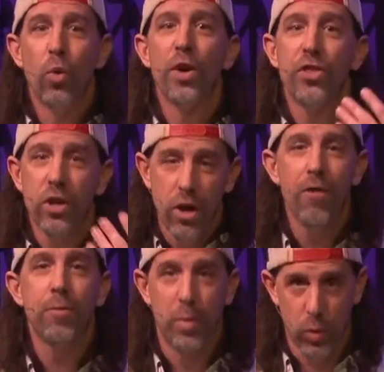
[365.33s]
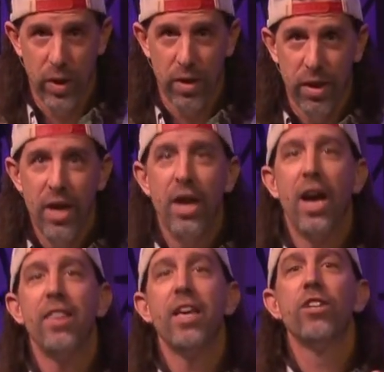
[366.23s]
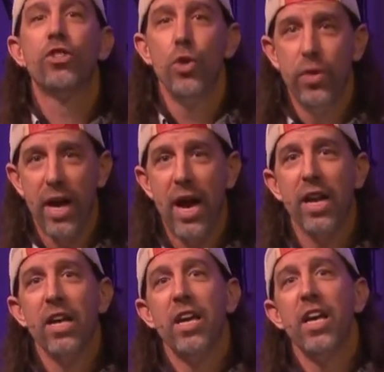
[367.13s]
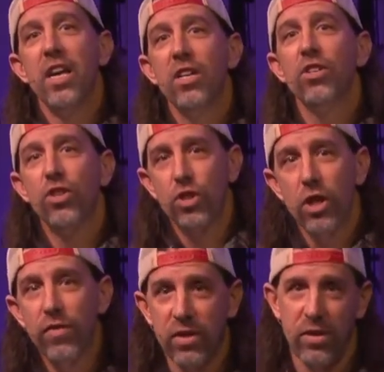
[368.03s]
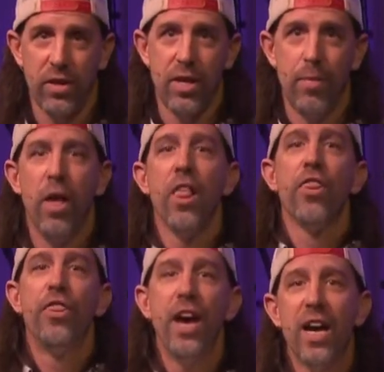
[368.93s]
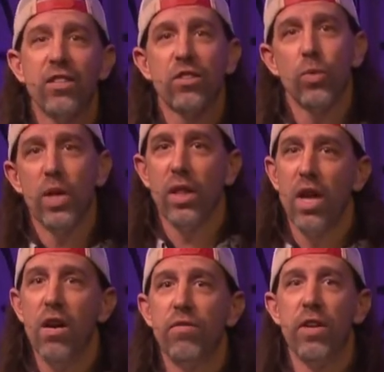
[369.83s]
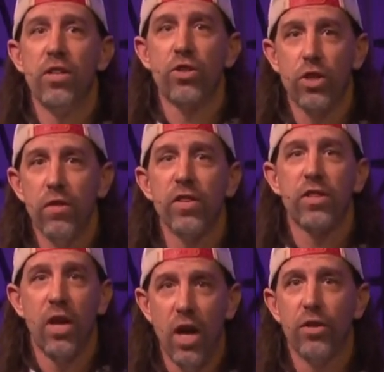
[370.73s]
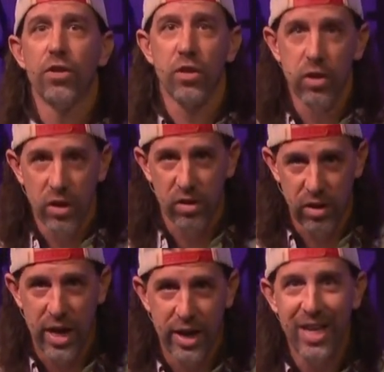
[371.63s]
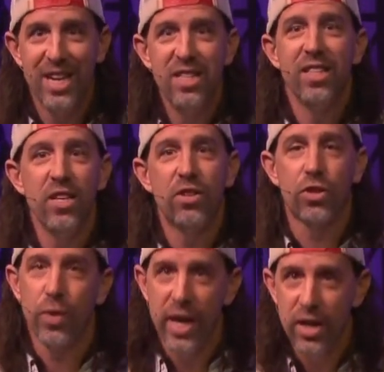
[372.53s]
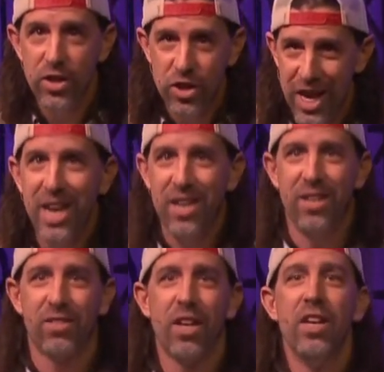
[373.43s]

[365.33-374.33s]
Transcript: what they're comfortable with, and then do that in service to them. That's what love and service to others looks like in these strange days,